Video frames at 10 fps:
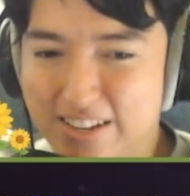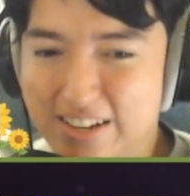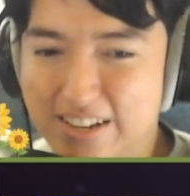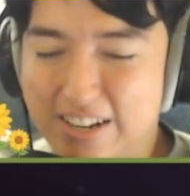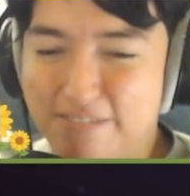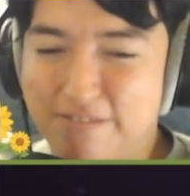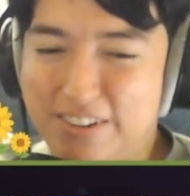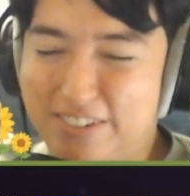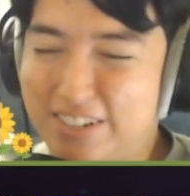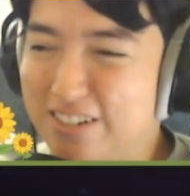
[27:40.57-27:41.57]
May we
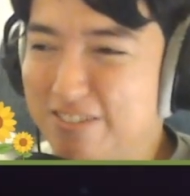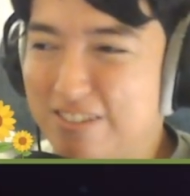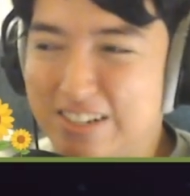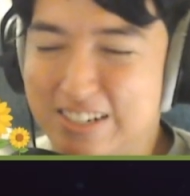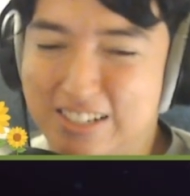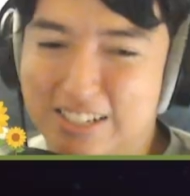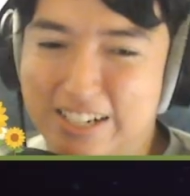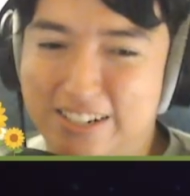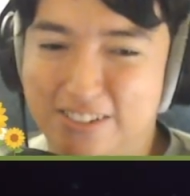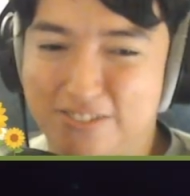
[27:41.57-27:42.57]
all walk in the light of
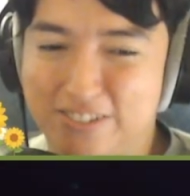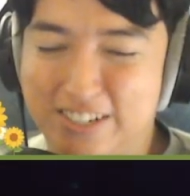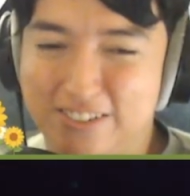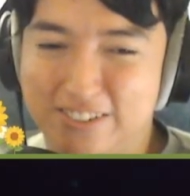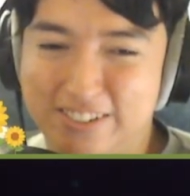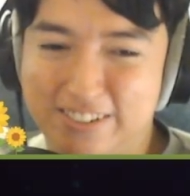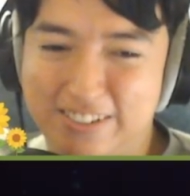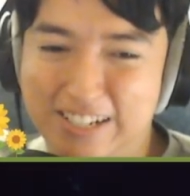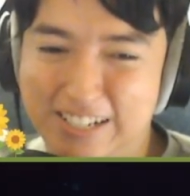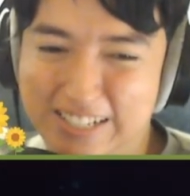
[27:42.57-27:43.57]
the frickin' crystal.
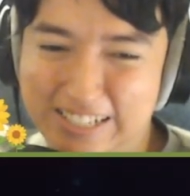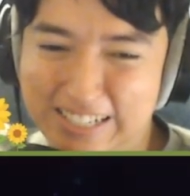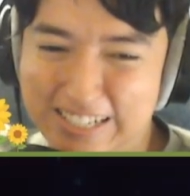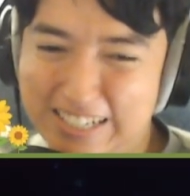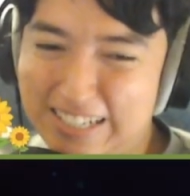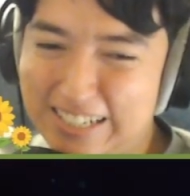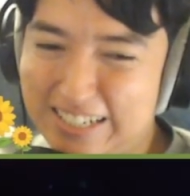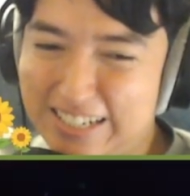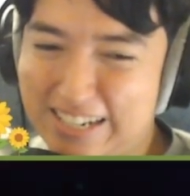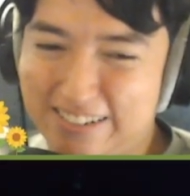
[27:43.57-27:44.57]

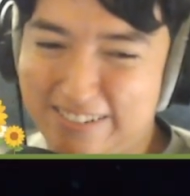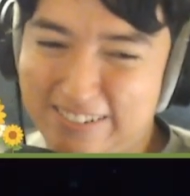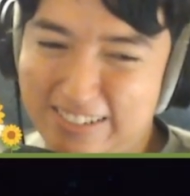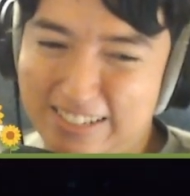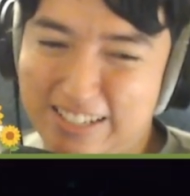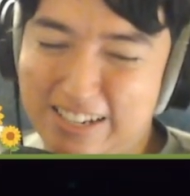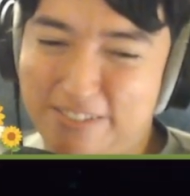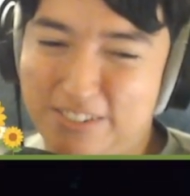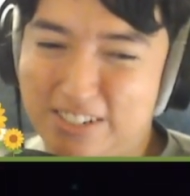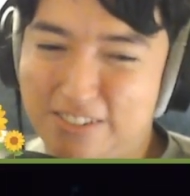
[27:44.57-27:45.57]
Now, the time has
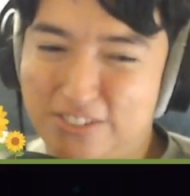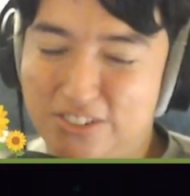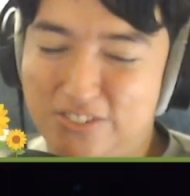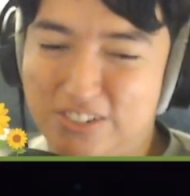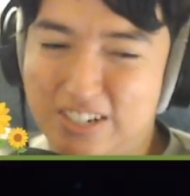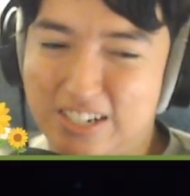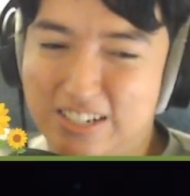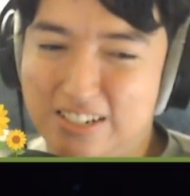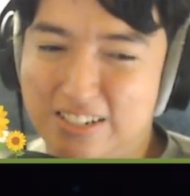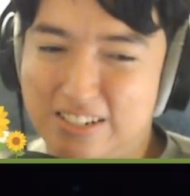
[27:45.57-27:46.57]
come for this vision to
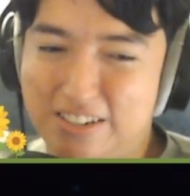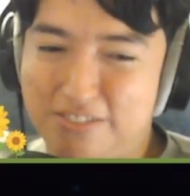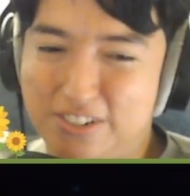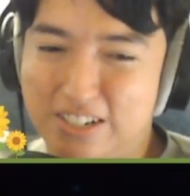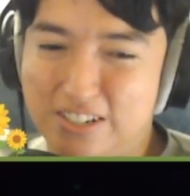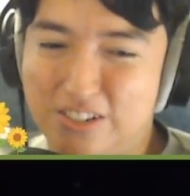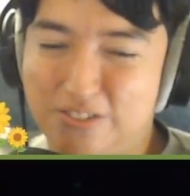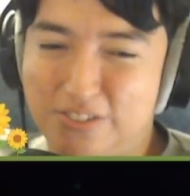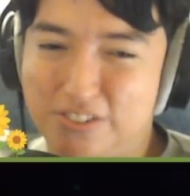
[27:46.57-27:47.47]
end, time for your eyes to open from this